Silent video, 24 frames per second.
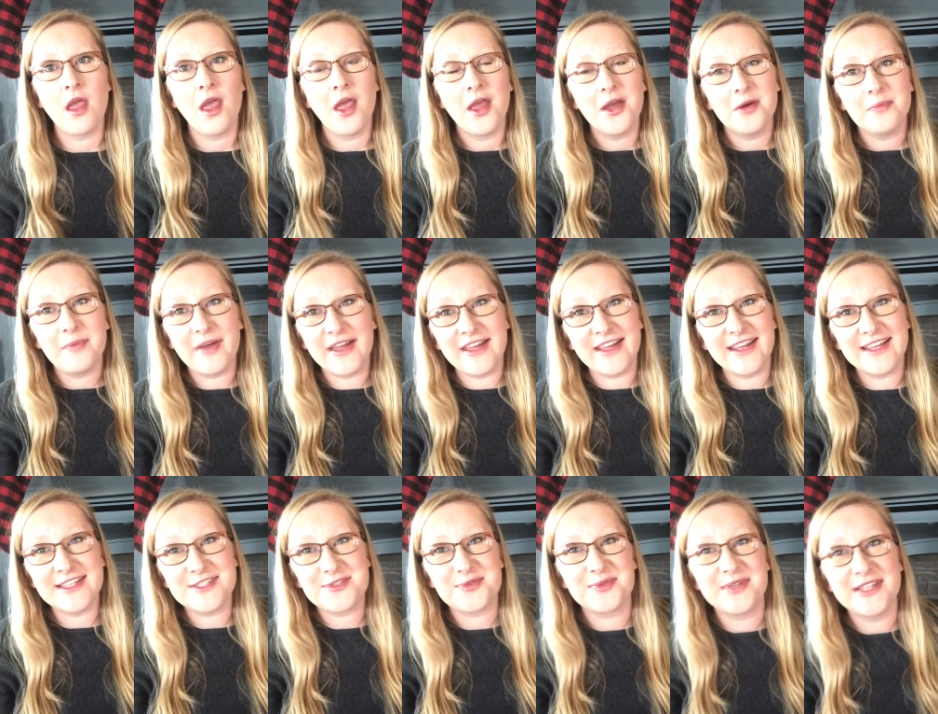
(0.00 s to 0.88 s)
But
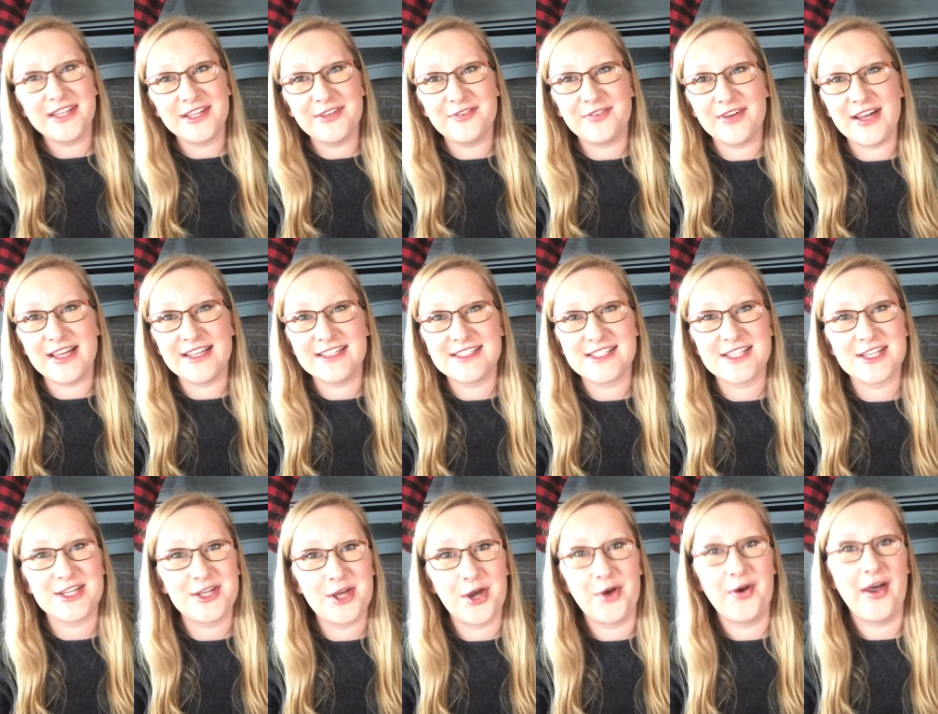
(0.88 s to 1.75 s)
it's really fun to
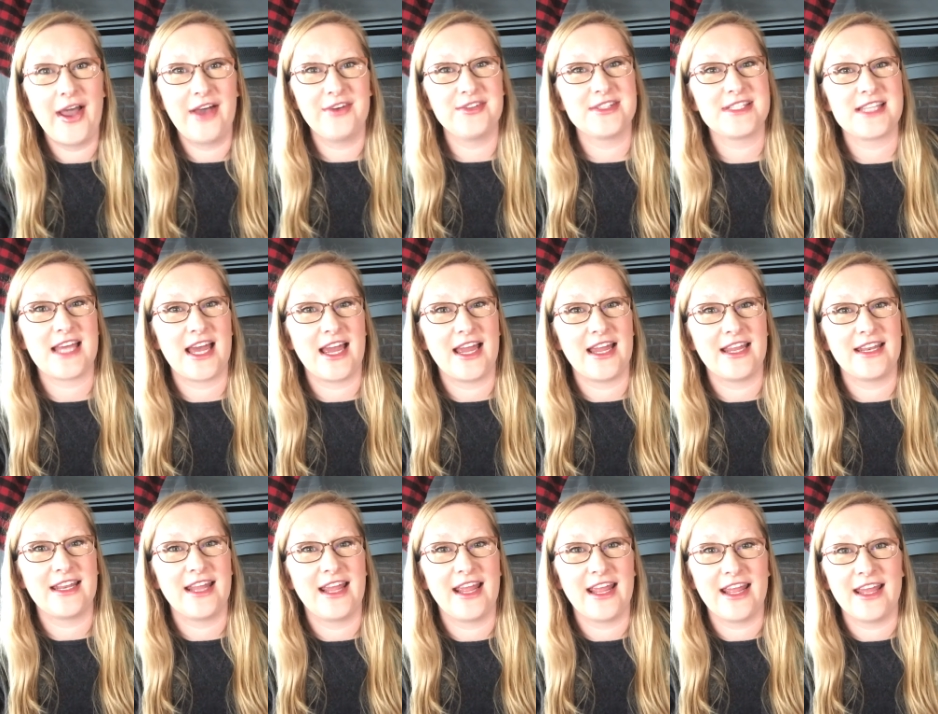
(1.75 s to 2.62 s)
go
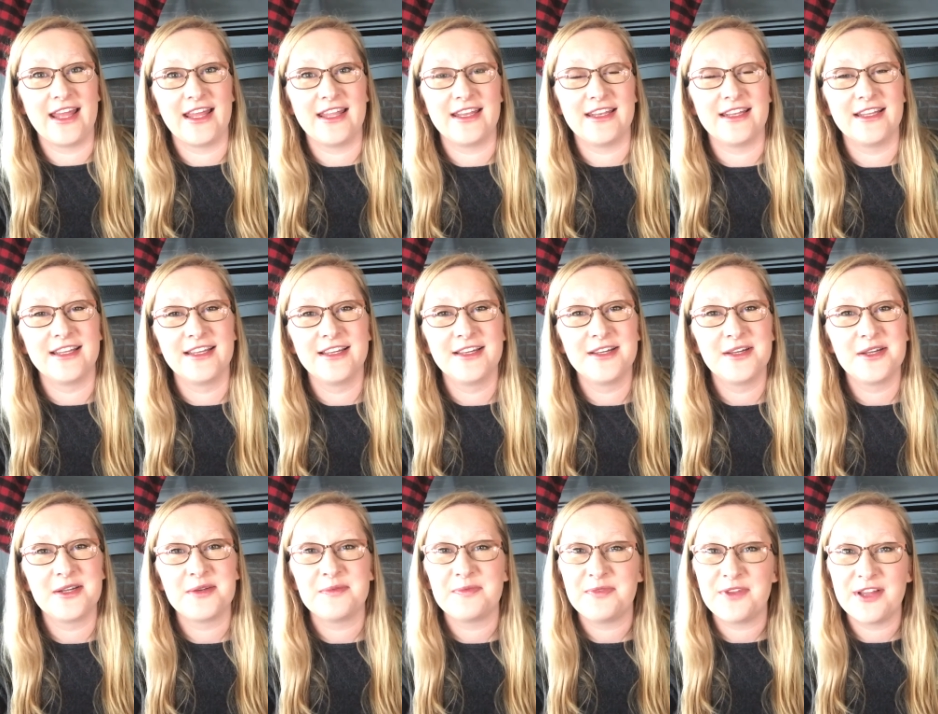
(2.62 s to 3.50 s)
outside and
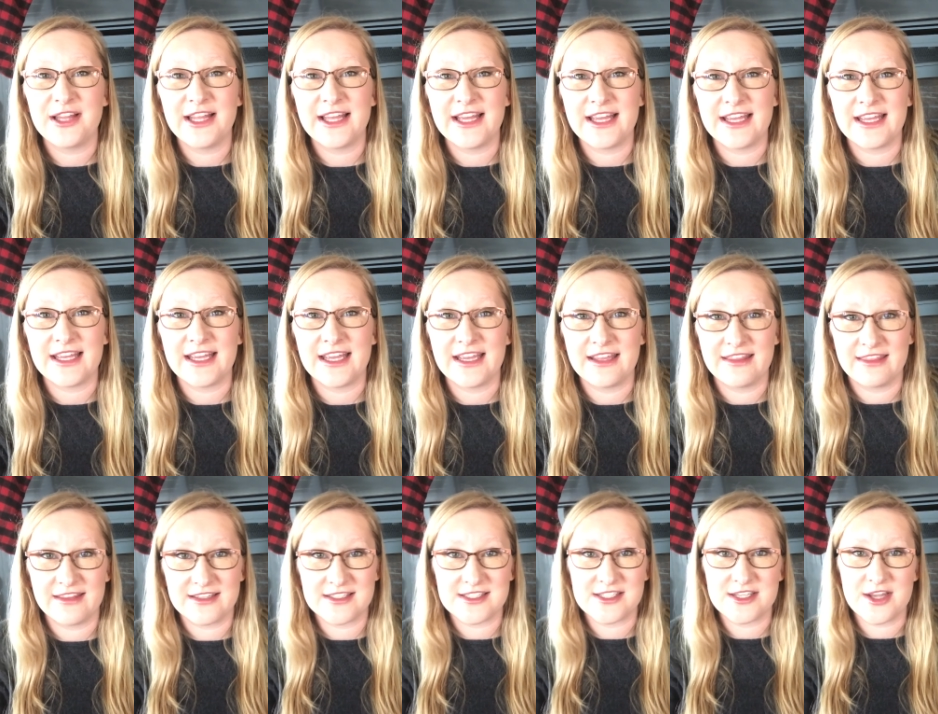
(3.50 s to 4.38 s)
play in
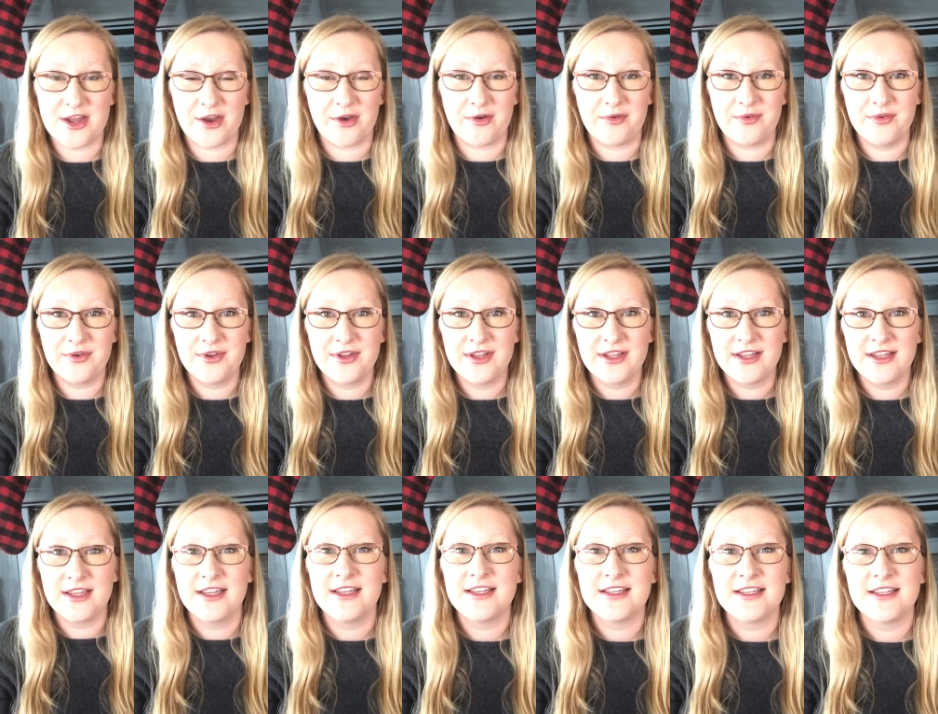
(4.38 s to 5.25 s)
the snow.
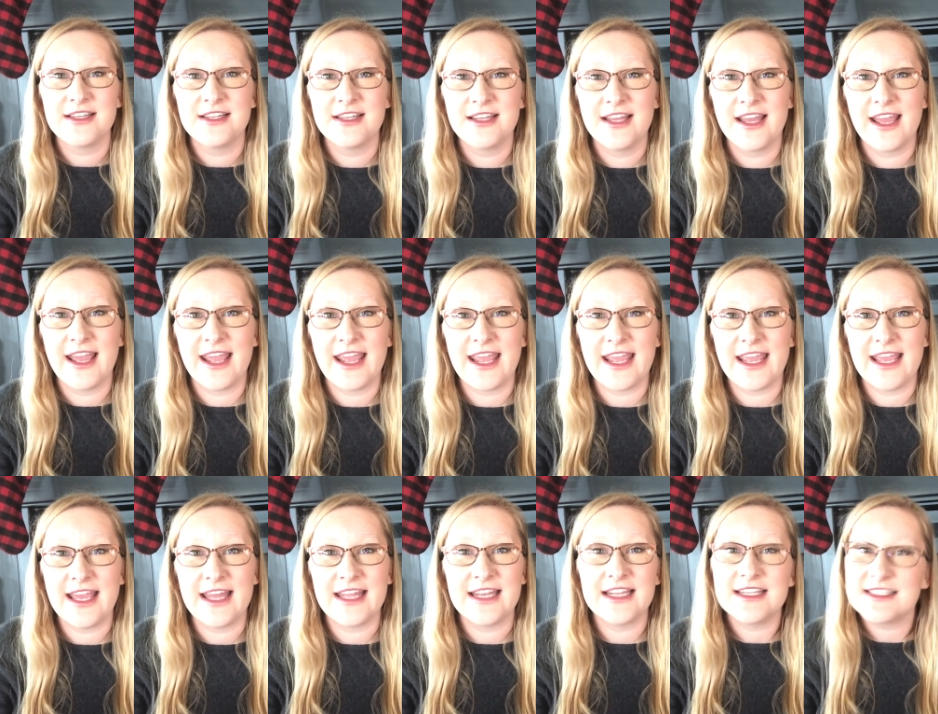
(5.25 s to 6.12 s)

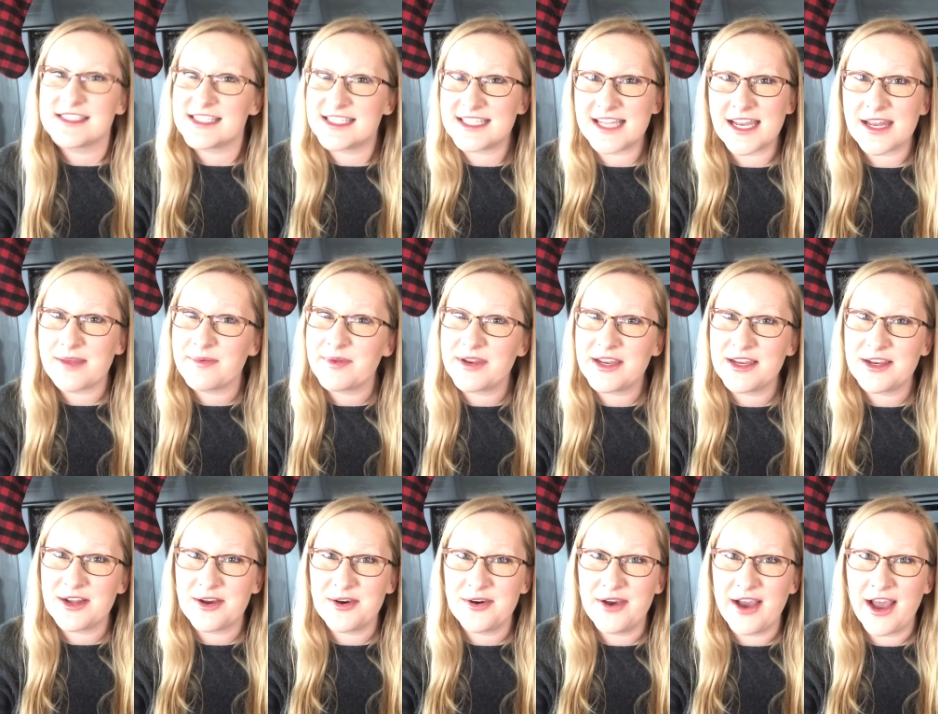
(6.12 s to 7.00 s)
And does anybody
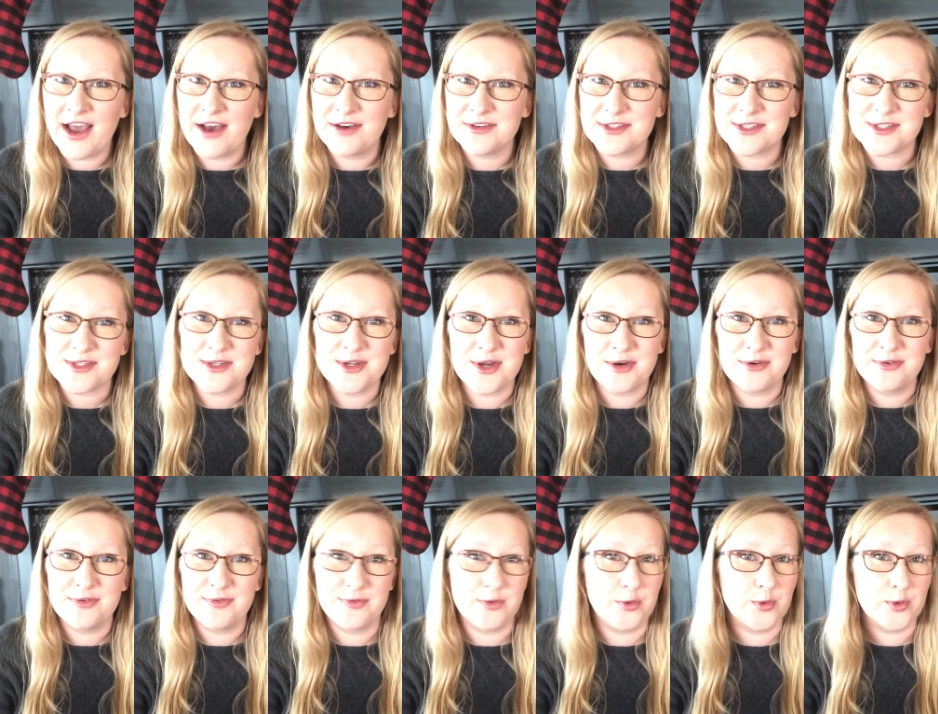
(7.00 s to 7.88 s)
know how snow
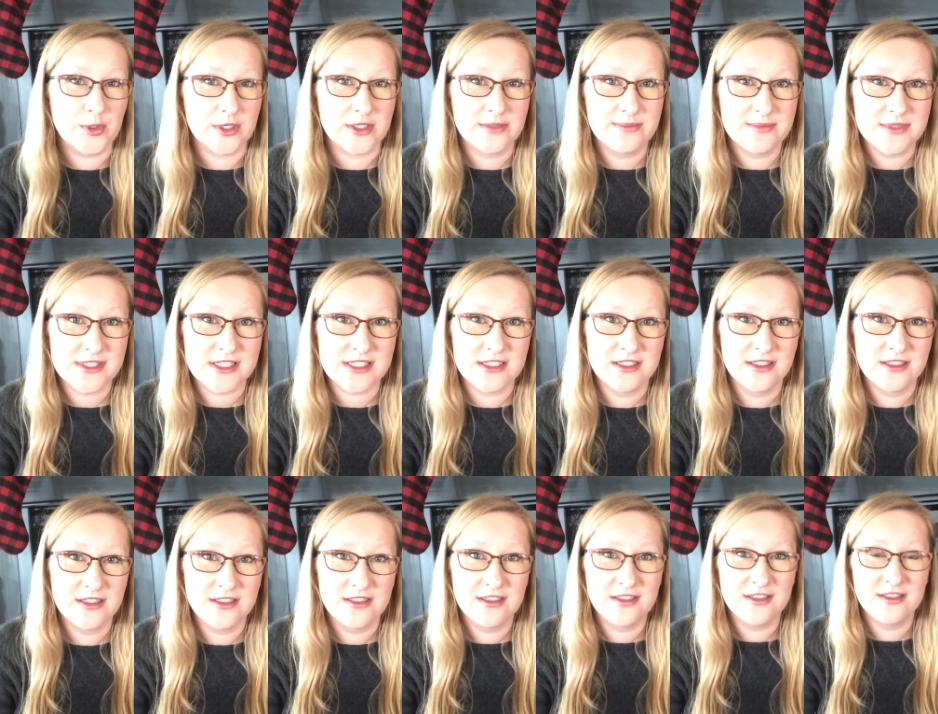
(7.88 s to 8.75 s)
forms?
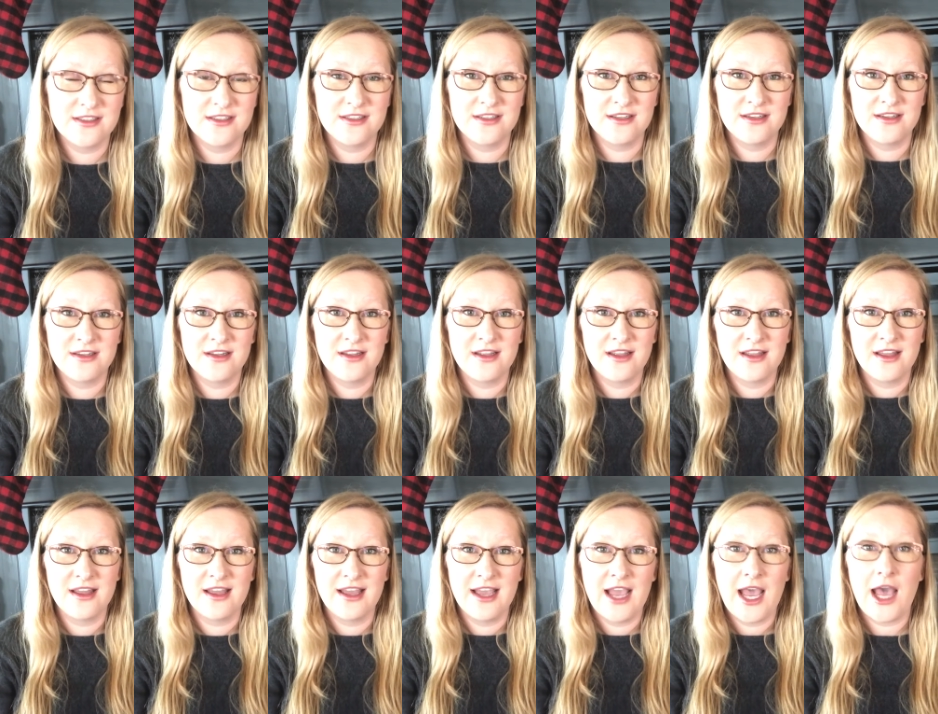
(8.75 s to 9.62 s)

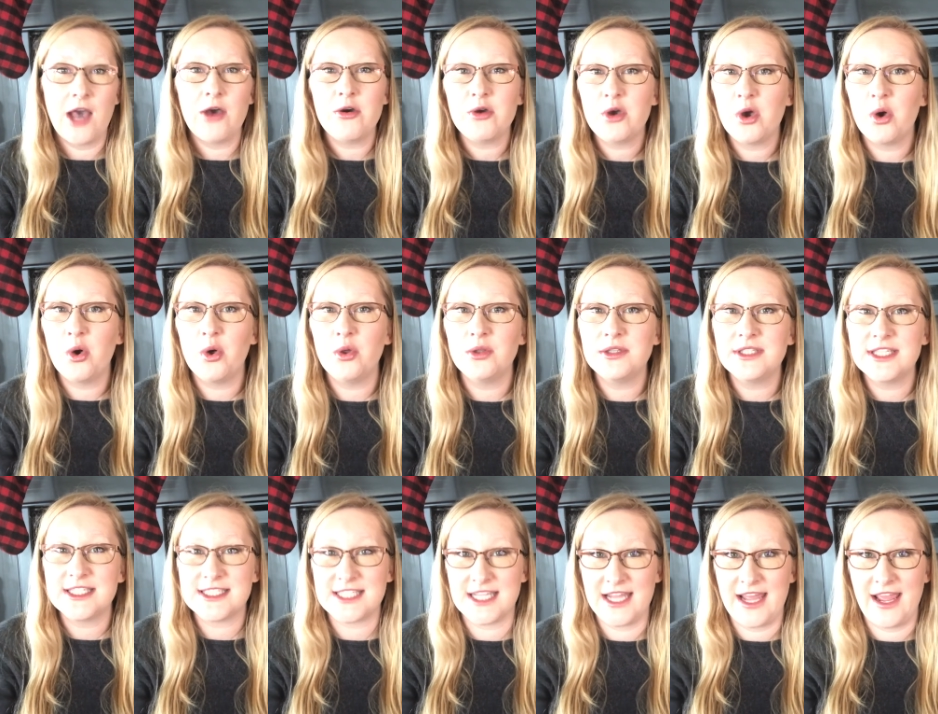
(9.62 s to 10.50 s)
How cold
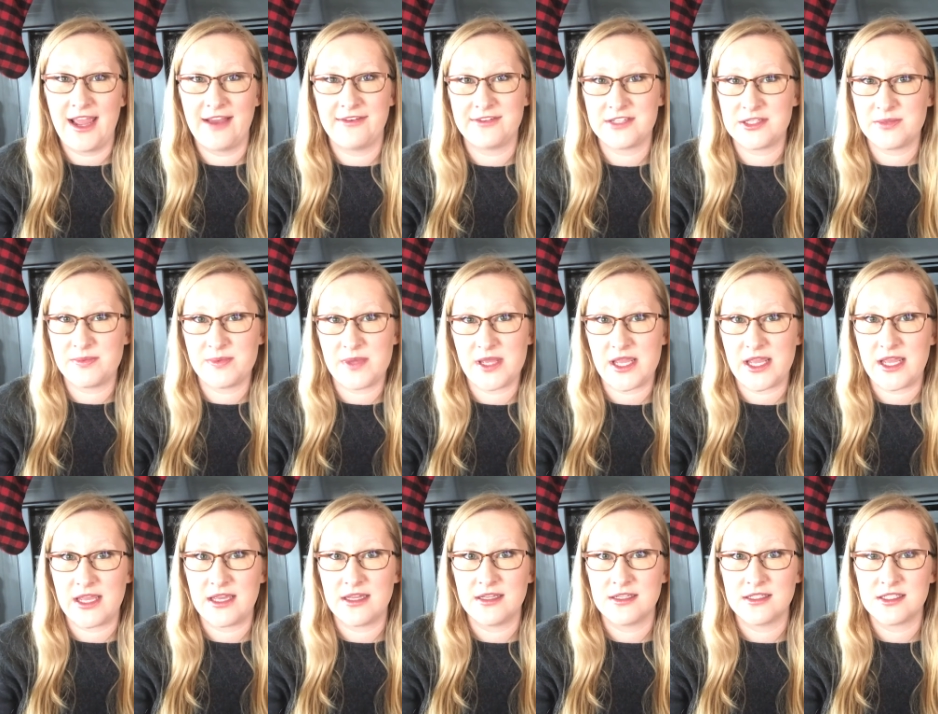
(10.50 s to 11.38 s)
does it have to
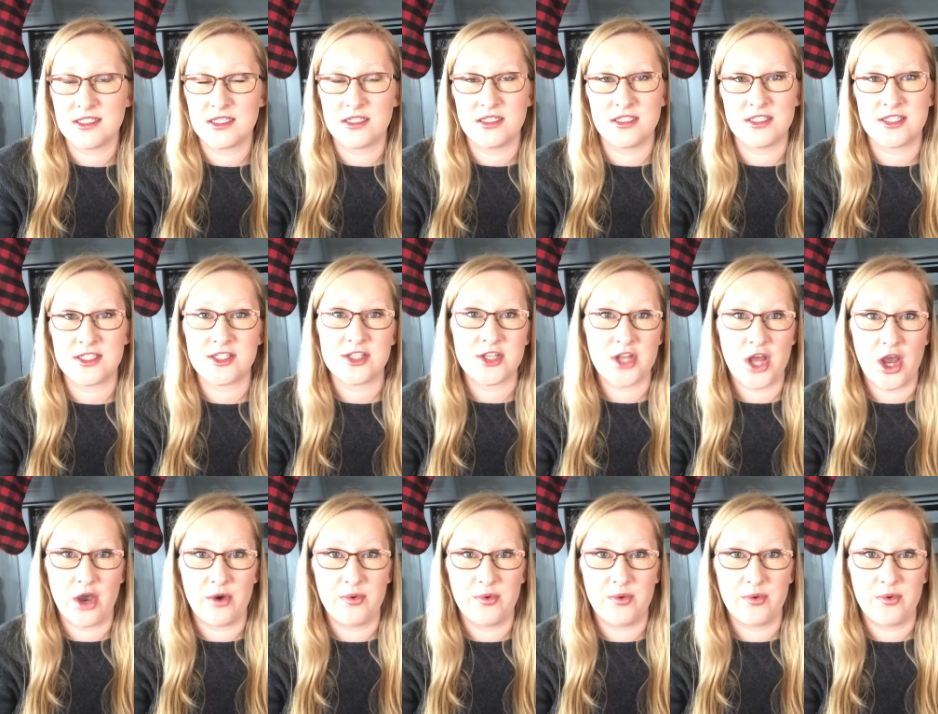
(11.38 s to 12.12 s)
be to snow?